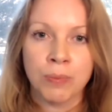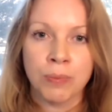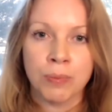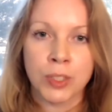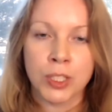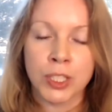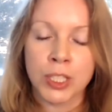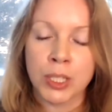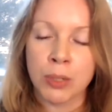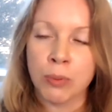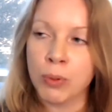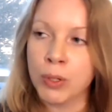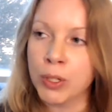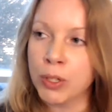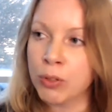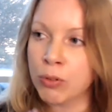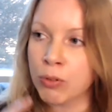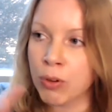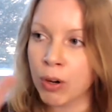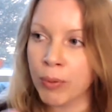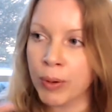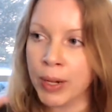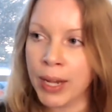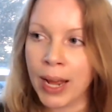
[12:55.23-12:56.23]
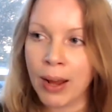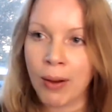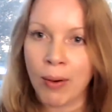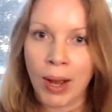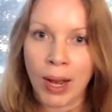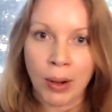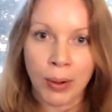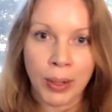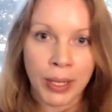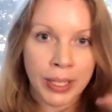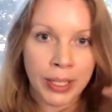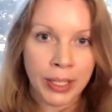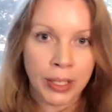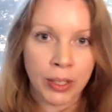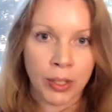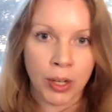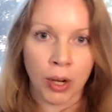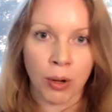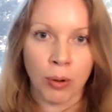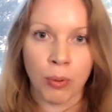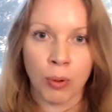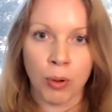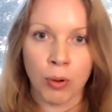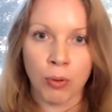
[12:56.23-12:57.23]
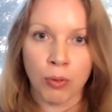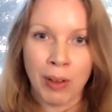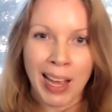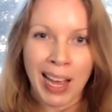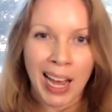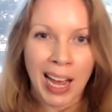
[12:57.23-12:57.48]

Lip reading: You see, we're throwing out our ego of